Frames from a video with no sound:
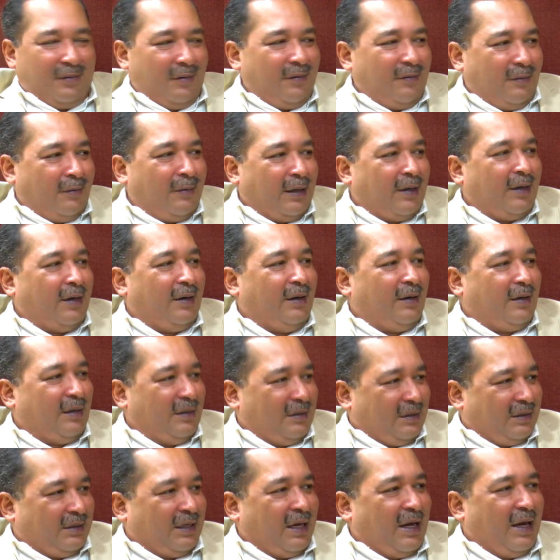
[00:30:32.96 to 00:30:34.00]
Whether it
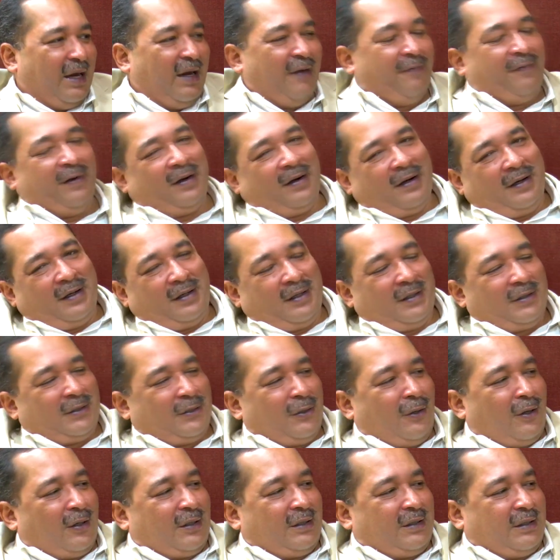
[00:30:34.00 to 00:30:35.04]
is safe, whether it is
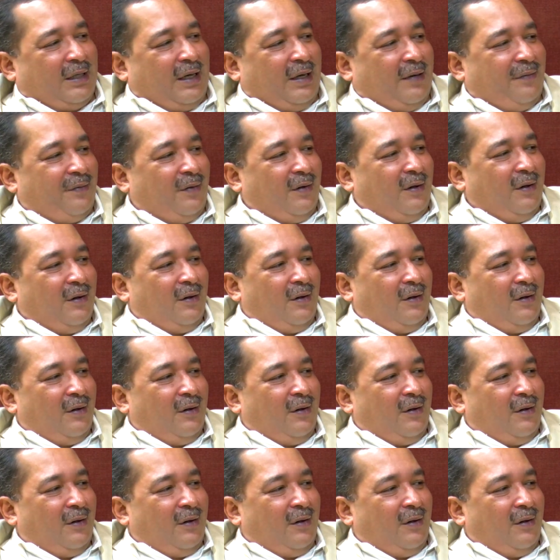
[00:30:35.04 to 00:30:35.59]
not safe,